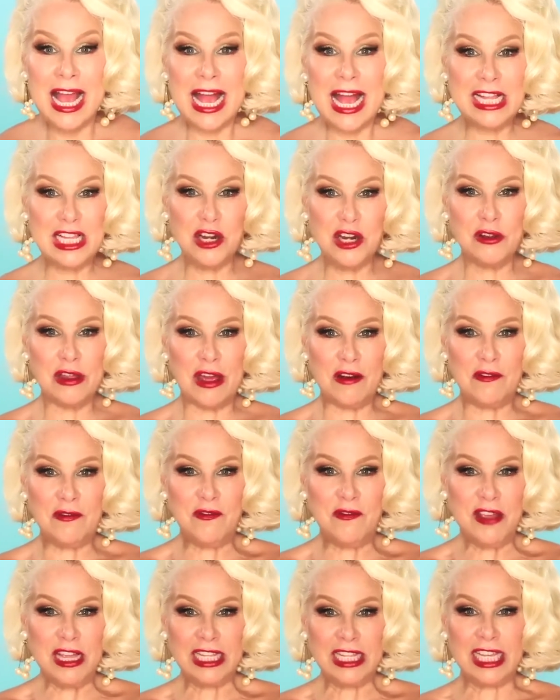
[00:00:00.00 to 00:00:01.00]
And you know that
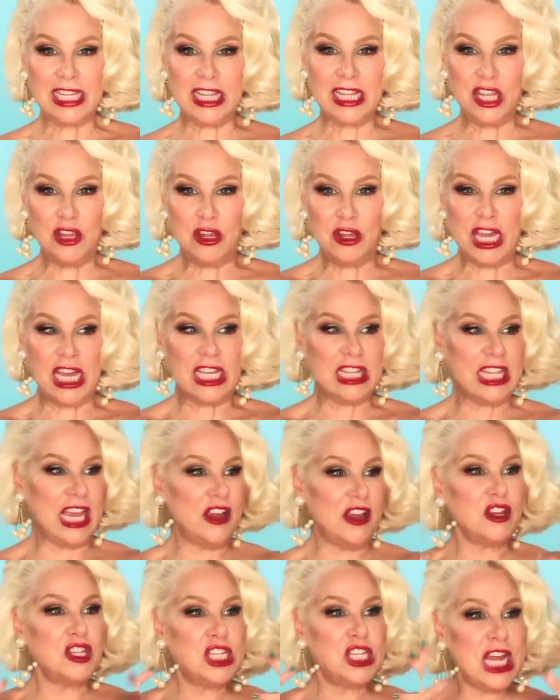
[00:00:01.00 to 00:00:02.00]
feeling that you get,
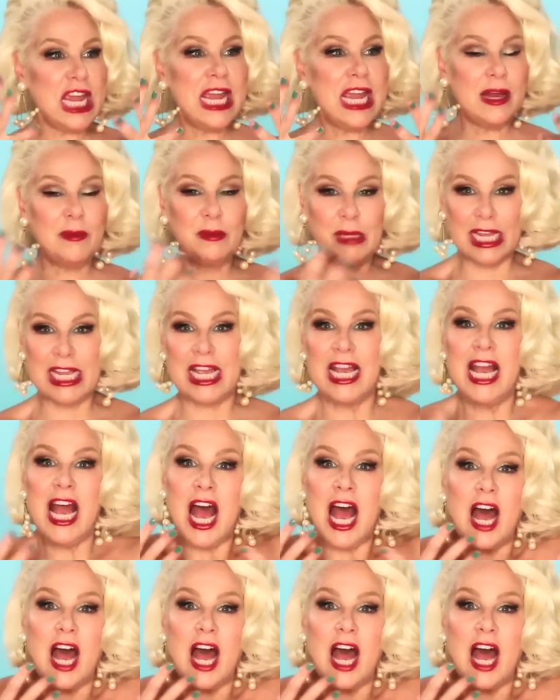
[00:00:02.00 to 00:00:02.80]
like, damn, like,